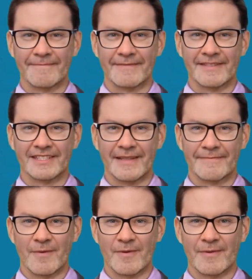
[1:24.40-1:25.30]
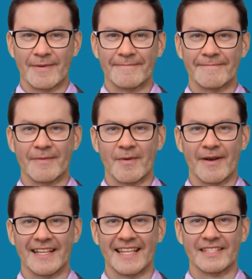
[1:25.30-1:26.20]
Step 4.
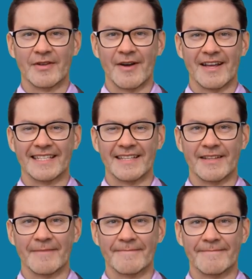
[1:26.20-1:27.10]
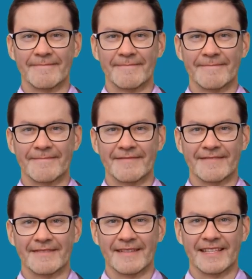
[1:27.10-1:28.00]
Create your audio.
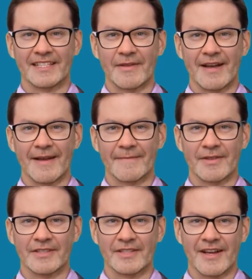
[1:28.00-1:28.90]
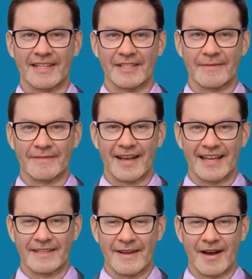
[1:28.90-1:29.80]
Either upload an audio
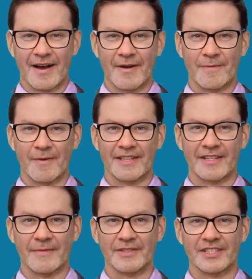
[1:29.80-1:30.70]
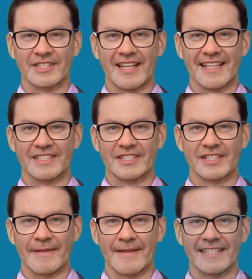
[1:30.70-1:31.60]
file or use
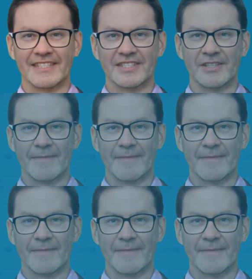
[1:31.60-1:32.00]
text-to-speech.